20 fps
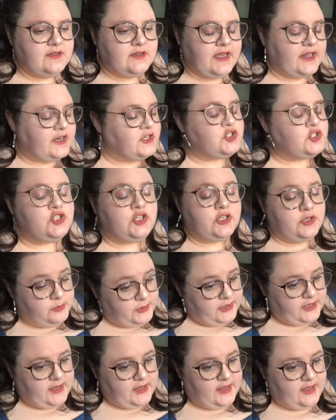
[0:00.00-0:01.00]
and it should
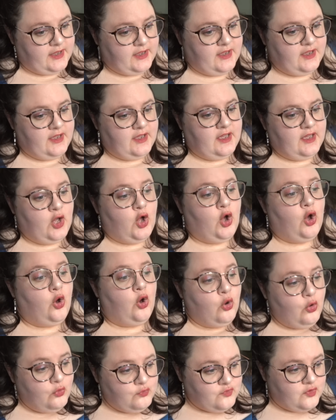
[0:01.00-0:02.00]
be,
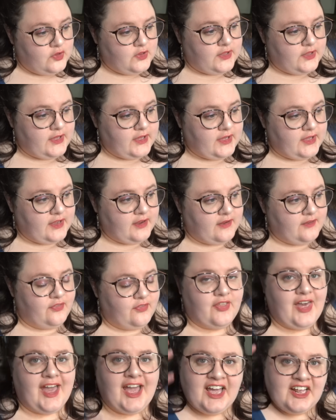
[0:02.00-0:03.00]
hopefully
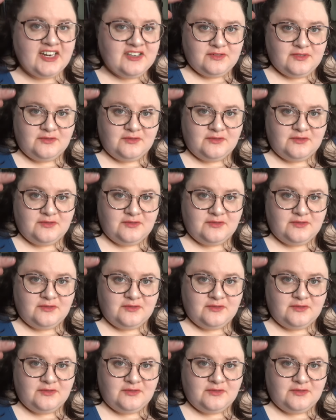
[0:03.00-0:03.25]
that